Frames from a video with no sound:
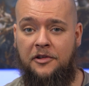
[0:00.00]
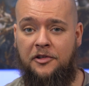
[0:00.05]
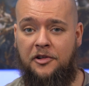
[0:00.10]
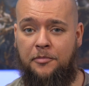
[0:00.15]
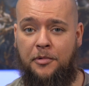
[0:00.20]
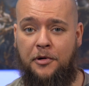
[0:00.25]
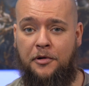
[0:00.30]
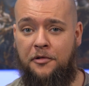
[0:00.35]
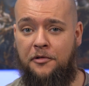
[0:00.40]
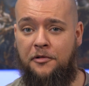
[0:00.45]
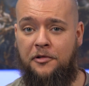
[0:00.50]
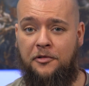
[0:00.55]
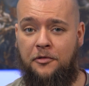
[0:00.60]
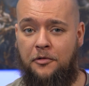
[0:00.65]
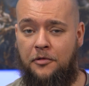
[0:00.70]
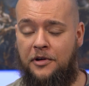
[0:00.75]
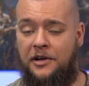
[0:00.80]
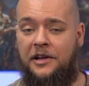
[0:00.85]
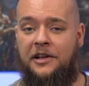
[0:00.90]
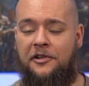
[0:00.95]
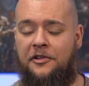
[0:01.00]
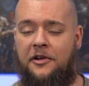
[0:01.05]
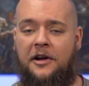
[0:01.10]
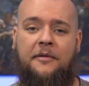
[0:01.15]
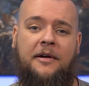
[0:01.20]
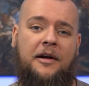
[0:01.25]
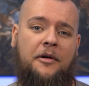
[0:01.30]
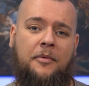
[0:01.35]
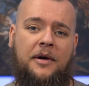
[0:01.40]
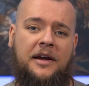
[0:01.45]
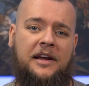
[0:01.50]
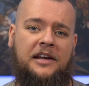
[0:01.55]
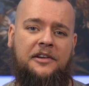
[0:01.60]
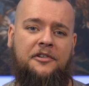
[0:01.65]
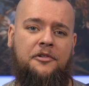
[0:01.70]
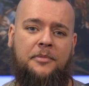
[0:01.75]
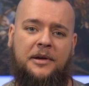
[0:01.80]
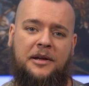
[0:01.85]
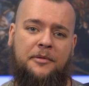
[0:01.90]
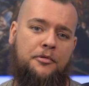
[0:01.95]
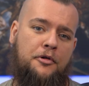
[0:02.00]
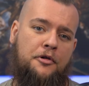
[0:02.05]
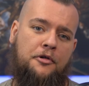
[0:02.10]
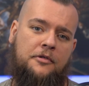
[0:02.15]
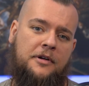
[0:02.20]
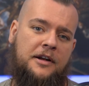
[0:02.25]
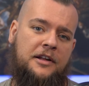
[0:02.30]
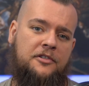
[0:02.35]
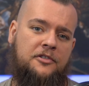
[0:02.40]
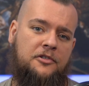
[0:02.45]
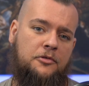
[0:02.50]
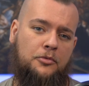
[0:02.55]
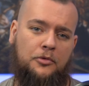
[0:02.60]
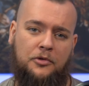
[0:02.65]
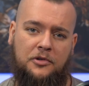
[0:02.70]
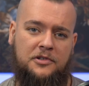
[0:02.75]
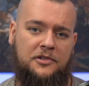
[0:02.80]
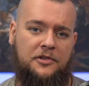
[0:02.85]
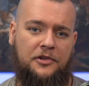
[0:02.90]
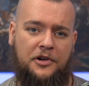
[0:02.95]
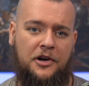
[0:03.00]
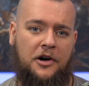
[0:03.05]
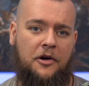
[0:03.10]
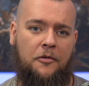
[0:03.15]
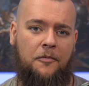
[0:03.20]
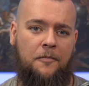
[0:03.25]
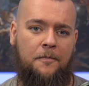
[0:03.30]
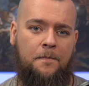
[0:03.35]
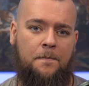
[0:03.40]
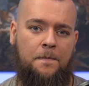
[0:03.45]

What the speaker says: de Bono saw an indirect way to make progress towards the goal.